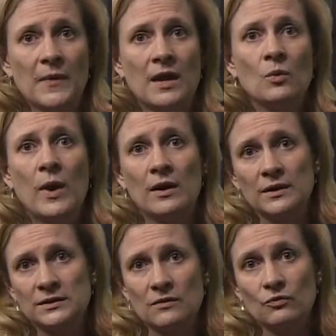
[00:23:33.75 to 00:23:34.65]
an
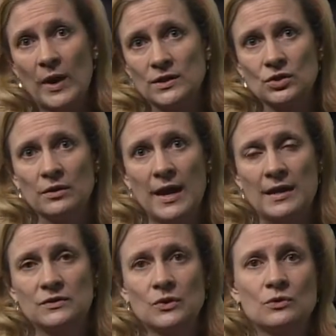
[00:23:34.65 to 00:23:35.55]
awareness of racial
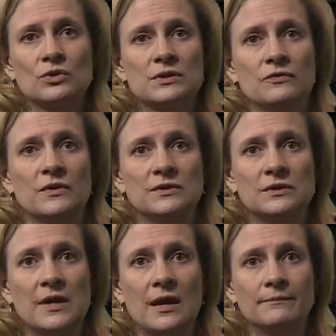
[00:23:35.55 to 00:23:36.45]
and social
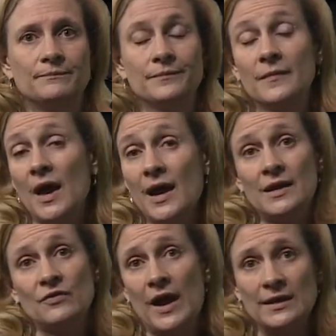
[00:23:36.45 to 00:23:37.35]
difference that I
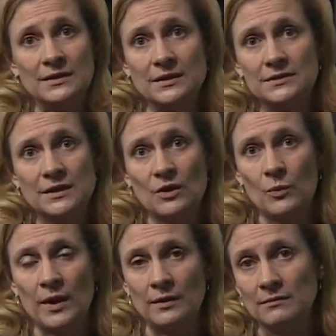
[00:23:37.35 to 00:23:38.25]
never had to consider
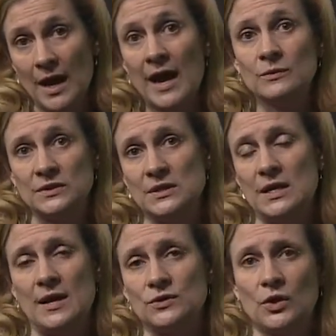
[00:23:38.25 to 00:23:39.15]
when I was a
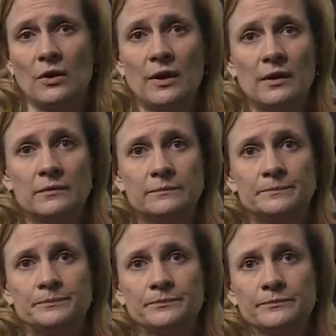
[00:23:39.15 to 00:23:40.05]
teenager.
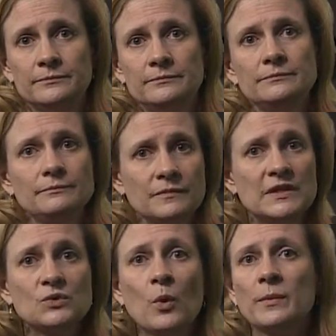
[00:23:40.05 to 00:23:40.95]

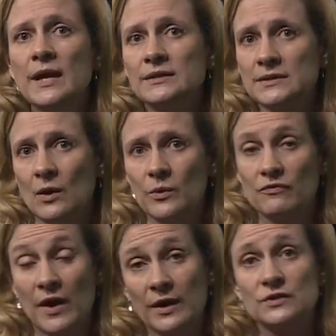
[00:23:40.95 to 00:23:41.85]
This woman has dealt
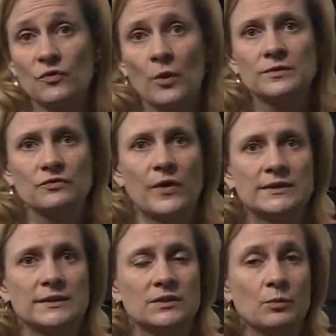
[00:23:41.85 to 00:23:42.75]
with various forms of
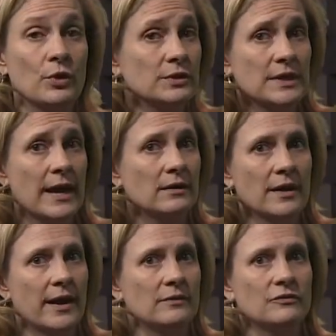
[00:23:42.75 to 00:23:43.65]
racism her entire
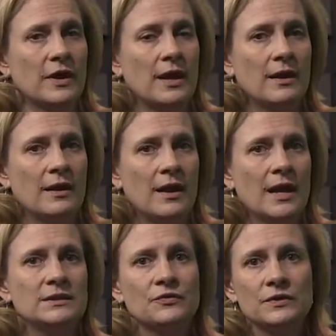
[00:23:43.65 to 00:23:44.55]
life.
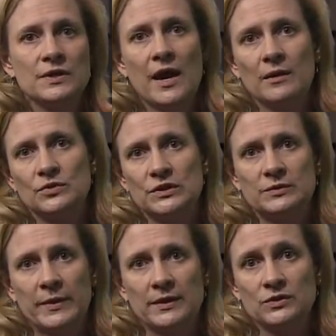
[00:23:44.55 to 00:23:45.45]
At different times,
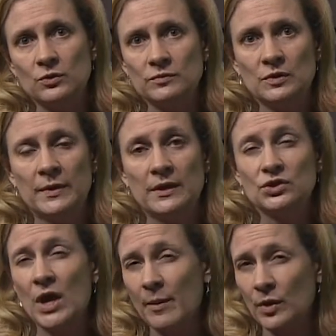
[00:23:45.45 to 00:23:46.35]
she's been assumed to be a
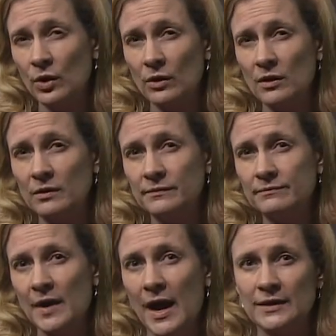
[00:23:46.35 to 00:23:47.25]
shop
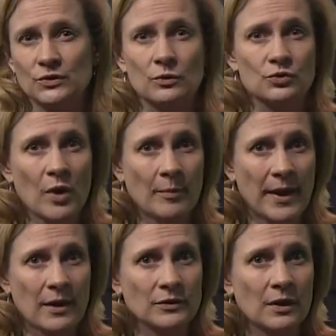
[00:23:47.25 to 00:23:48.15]
girl, a high school
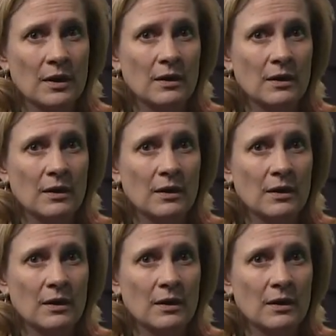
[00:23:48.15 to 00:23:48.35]
dropout,